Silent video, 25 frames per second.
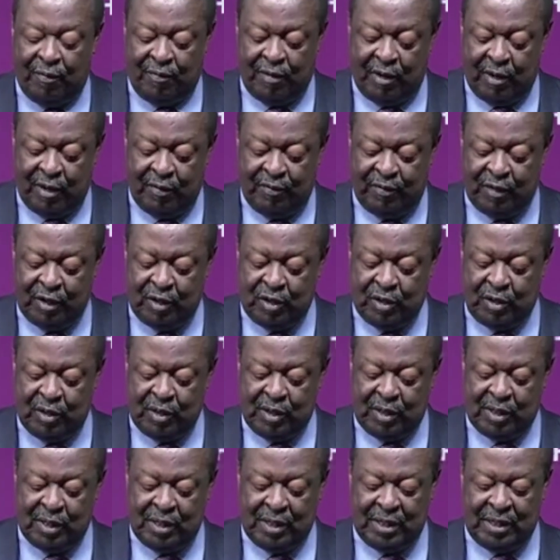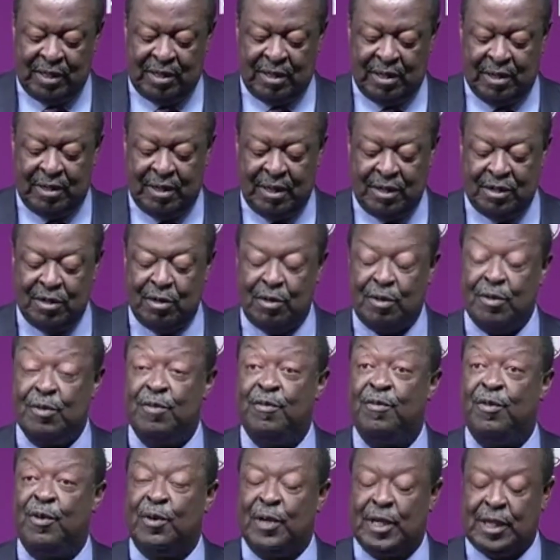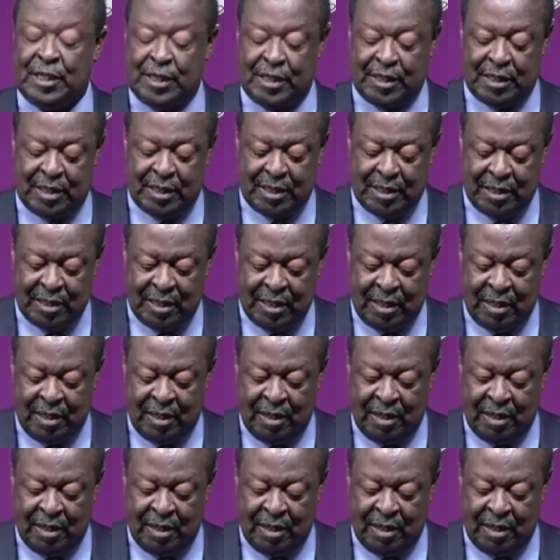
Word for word: of our vision is a resolute focus